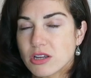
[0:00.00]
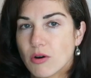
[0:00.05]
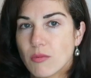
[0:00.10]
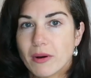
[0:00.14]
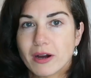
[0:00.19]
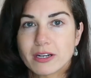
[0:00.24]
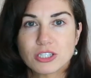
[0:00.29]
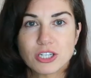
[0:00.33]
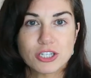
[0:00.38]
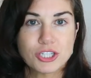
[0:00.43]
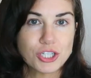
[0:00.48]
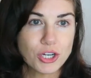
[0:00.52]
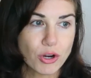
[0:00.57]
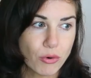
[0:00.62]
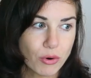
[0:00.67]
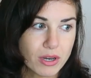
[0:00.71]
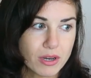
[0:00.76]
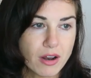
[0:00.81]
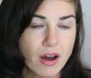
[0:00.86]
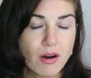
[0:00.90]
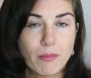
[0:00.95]
so much. I show
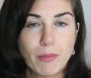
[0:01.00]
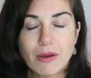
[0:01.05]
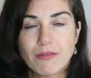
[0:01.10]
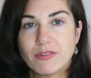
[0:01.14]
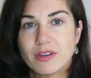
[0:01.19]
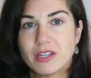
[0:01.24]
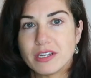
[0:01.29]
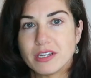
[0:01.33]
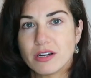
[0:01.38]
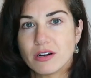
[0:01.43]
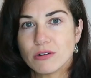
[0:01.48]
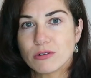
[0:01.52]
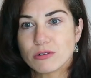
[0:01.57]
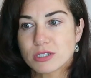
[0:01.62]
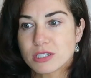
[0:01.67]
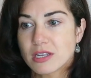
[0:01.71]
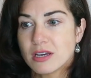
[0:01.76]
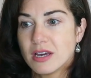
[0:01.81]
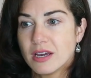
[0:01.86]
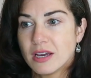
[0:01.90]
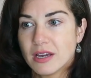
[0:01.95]
it in all my
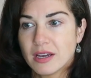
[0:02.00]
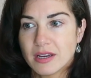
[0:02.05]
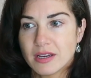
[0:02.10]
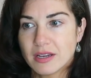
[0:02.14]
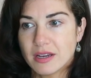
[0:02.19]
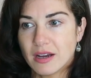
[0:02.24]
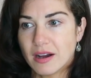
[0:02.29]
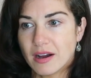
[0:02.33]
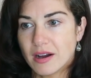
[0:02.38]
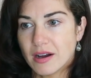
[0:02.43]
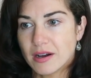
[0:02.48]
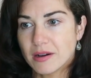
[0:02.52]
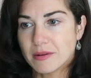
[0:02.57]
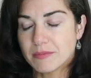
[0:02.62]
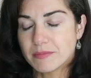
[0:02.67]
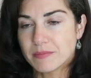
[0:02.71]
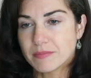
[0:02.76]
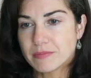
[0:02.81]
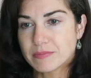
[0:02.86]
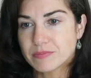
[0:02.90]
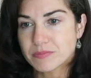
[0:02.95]
videos.
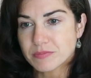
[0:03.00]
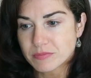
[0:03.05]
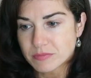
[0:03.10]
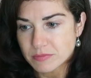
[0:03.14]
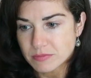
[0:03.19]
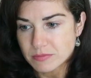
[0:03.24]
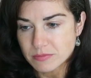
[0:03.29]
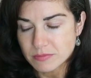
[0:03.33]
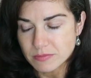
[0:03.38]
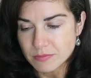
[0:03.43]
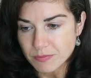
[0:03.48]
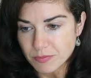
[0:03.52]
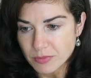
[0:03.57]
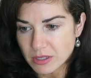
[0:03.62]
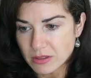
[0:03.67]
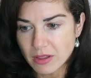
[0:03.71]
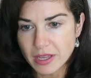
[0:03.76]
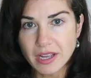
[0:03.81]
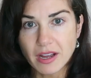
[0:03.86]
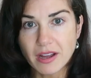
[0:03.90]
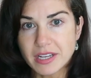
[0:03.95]
Um,
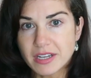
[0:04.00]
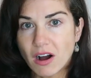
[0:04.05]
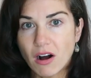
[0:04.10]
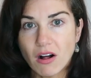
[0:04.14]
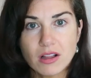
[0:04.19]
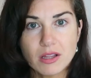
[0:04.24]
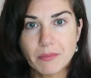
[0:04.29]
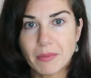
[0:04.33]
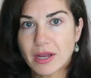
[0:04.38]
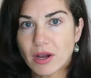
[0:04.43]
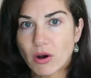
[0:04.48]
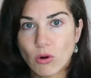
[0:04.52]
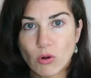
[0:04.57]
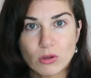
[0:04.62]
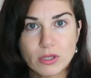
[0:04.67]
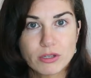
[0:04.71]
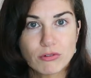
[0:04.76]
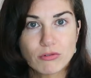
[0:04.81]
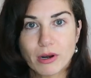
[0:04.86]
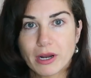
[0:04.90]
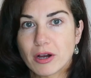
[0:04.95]
like I call it my
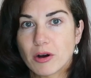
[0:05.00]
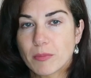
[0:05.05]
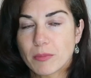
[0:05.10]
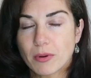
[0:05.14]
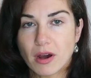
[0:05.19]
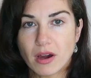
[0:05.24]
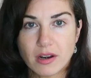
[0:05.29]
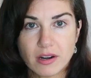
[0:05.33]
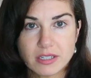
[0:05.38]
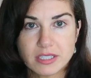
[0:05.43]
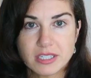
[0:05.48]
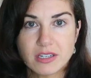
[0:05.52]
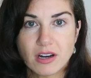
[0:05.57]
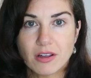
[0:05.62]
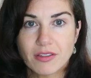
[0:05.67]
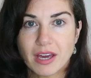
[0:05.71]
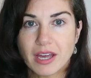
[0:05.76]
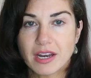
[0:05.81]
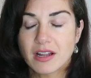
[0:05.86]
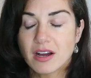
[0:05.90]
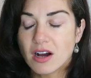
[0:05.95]
holy grail product and all
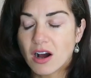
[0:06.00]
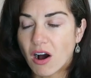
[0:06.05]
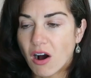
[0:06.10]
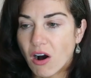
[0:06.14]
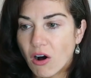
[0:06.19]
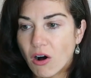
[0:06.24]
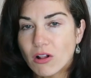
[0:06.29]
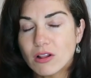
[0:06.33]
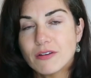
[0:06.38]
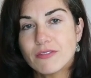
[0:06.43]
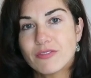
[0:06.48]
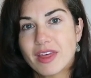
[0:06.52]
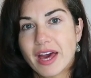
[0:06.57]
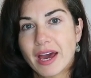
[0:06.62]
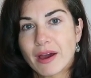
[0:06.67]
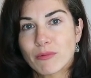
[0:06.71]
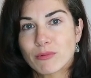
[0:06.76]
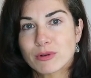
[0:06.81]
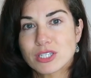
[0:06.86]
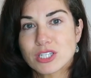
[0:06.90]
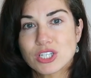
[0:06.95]
that. All of
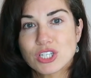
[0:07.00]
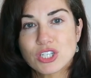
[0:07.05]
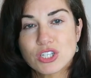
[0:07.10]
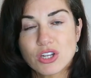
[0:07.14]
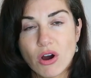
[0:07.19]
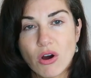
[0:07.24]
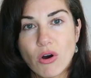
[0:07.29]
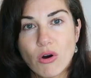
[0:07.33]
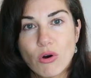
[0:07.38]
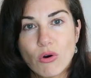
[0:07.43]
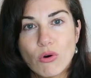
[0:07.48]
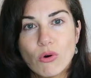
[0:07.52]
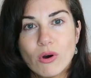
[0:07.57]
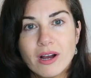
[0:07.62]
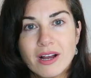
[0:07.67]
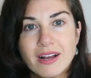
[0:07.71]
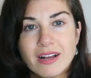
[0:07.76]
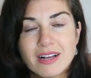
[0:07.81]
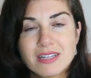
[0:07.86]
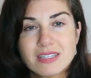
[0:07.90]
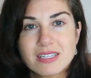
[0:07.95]
that was so
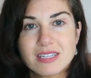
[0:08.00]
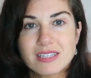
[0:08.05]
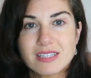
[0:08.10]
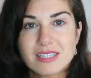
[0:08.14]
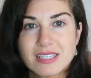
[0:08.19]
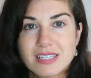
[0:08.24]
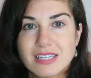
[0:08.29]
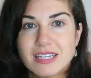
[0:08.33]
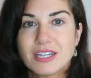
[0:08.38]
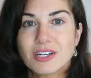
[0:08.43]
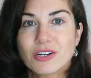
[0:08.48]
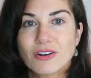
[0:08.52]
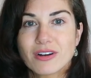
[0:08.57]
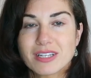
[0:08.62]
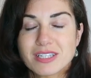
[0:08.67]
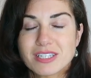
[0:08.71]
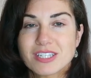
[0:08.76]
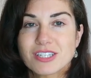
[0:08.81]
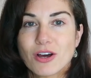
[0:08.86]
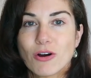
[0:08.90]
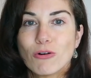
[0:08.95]
sincere
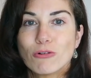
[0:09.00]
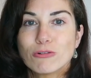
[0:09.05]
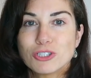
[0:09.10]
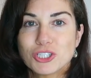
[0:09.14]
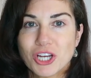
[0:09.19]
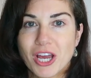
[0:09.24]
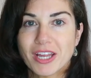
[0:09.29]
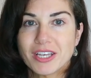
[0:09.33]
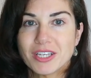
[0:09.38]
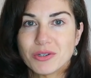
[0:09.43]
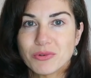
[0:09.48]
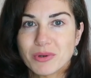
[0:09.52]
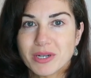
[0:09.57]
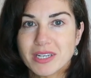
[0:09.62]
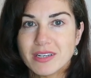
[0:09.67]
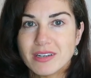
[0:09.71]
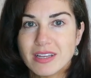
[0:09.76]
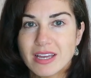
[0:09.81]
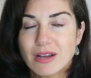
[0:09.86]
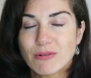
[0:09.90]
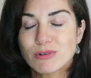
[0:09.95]
and so
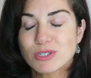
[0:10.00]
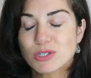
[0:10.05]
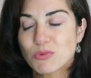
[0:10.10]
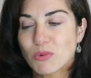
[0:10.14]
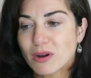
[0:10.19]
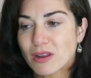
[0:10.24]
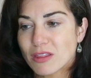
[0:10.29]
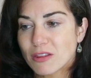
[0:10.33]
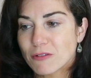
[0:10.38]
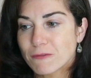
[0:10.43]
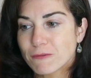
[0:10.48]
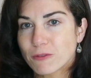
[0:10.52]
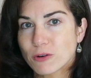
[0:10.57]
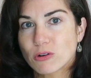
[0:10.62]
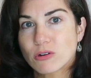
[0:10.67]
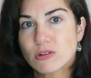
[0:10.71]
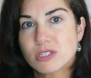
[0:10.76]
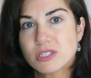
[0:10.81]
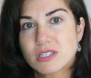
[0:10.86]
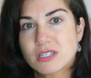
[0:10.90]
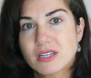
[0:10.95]
genuine. It was one of the
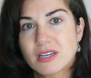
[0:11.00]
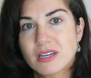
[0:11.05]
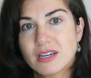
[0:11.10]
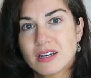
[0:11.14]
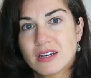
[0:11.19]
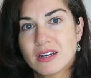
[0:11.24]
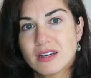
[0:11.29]
first